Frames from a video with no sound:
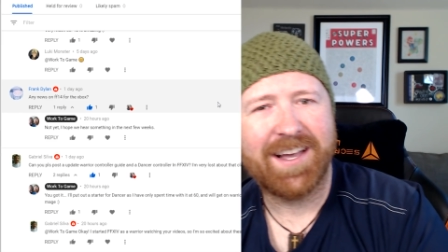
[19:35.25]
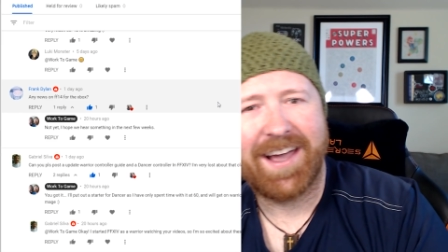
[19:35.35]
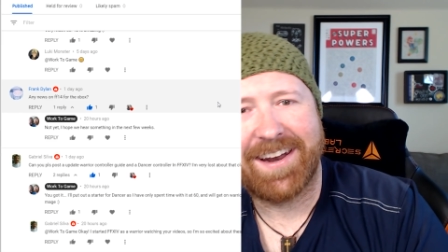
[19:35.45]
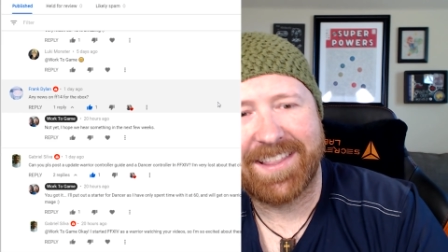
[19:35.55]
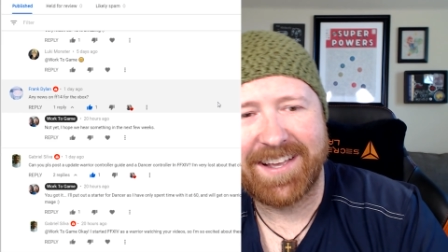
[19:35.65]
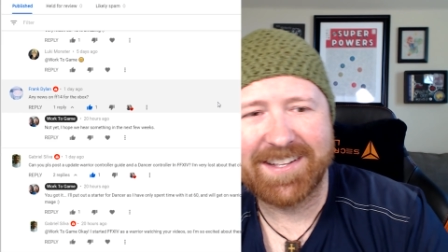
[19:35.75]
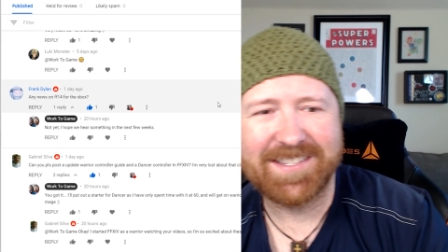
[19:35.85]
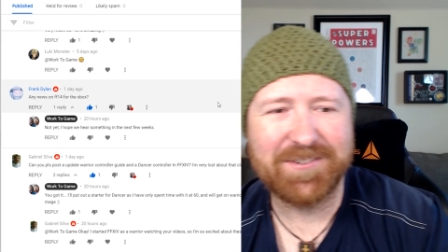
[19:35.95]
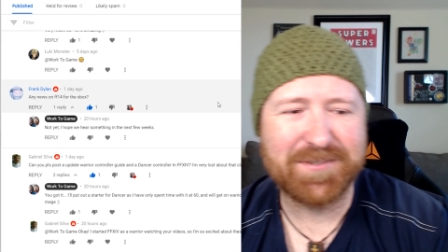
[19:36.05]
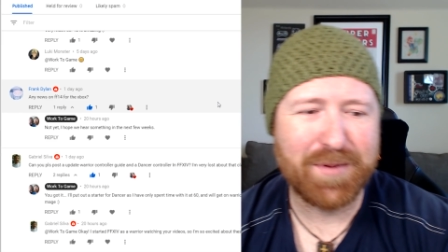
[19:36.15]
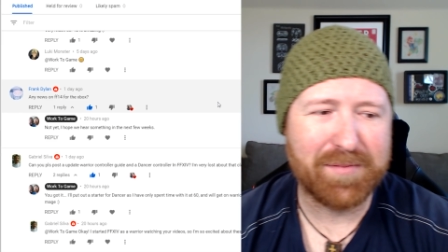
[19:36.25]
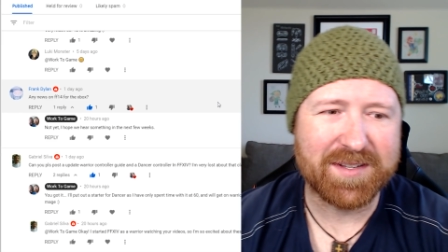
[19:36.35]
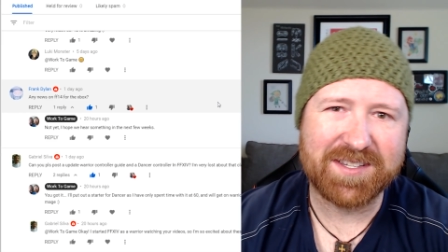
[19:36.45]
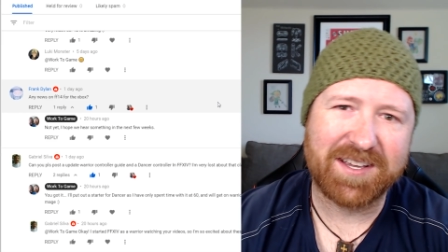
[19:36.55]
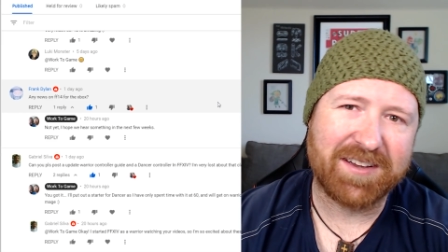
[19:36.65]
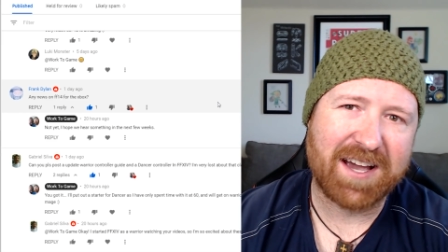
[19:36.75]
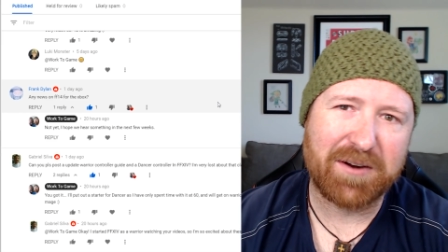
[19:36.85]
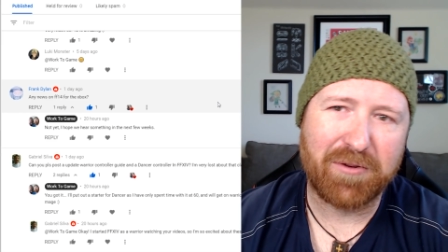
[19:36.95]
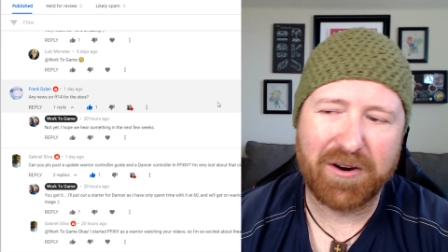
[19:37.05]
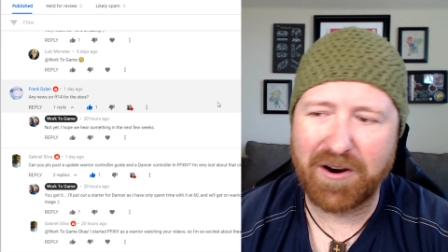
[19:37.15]
And I think it's those moments that you kind of
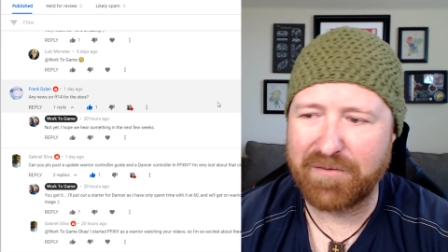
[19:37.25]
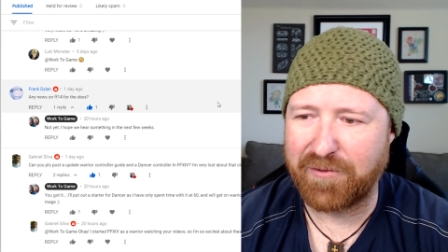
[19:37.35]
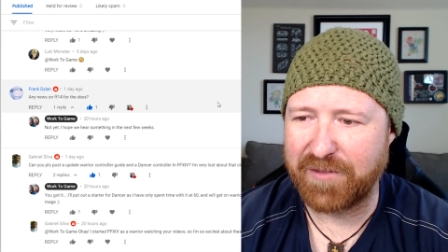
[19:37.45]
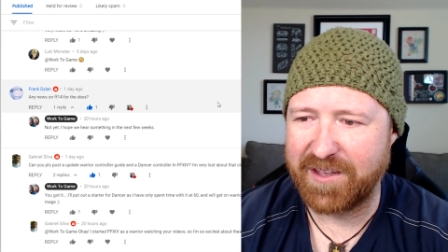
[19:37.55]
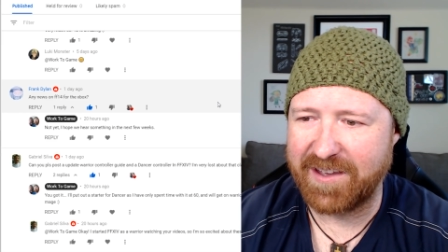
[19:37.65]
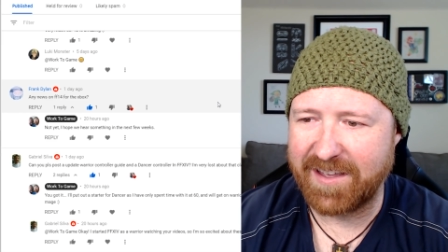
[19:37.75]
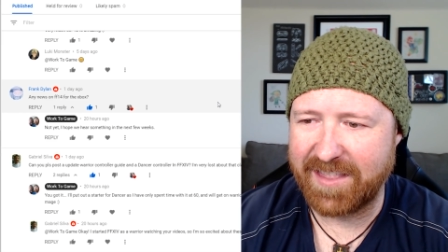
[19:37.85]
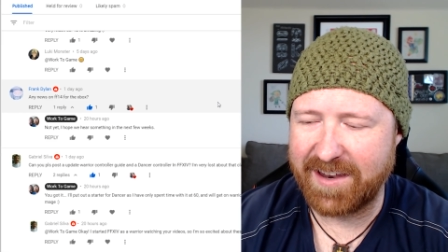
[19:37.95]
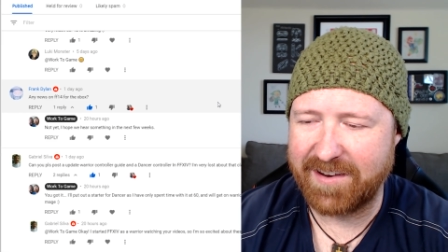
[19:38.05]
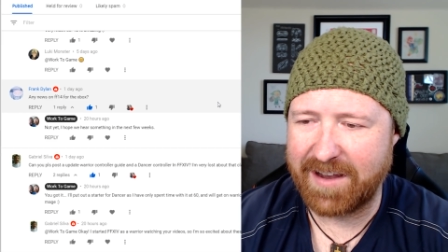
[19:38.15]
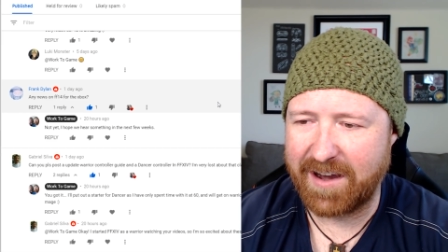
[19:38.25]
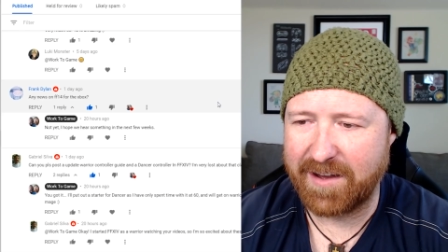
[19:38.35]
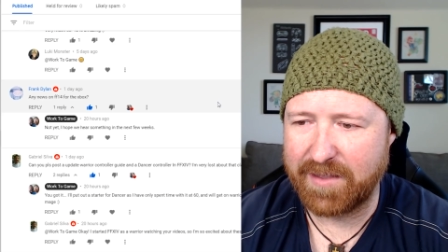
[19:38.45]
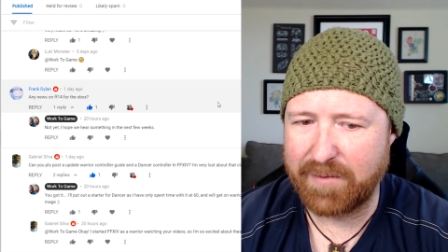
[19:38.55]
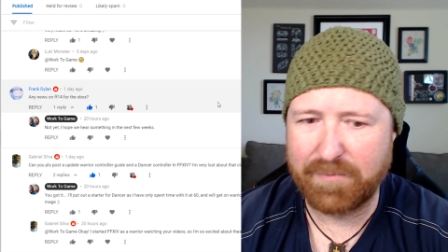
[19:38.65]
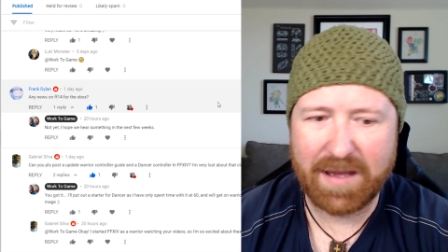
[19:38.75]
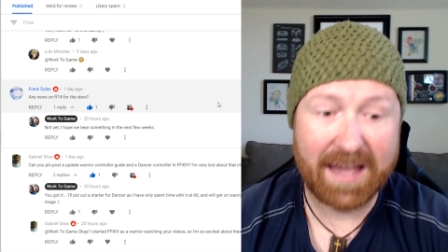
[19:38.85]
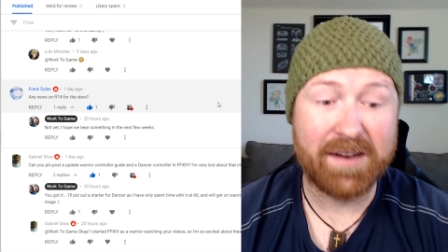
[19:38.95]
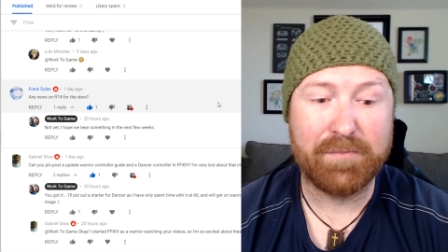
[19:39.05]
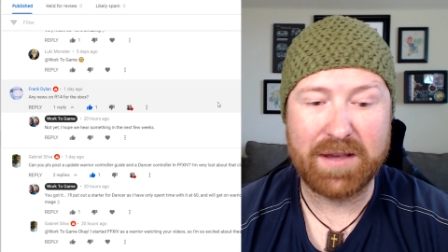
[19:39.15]
work hard for that you get that, uh, that
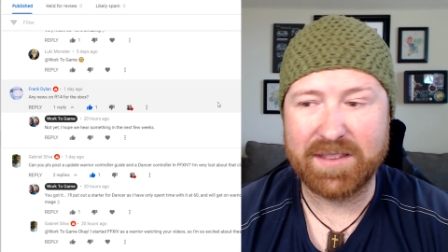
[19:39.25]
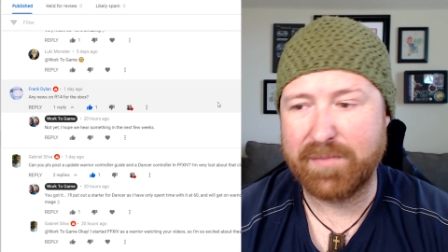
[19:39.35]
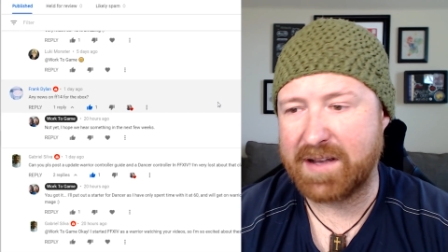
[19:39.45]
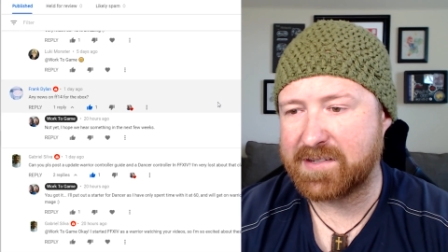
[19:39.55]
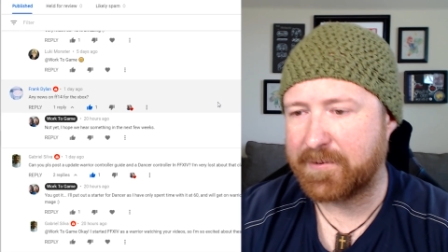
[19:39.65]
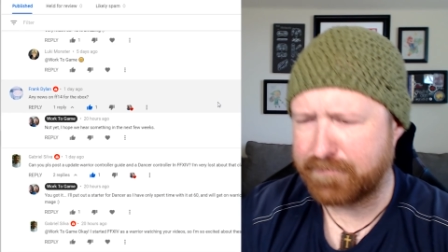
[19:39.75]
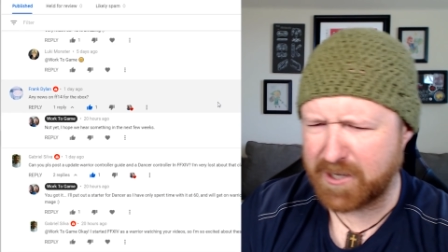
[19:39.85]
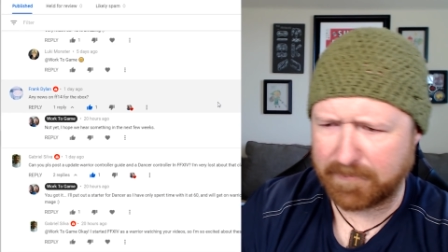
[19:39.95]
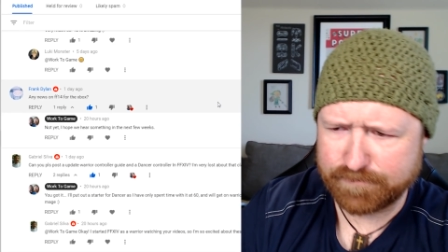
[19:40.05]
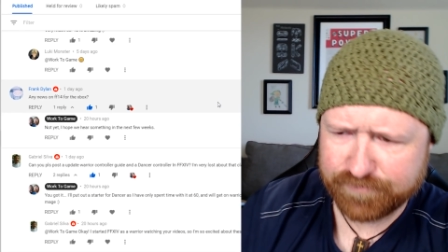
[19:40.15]
end up being the best. So,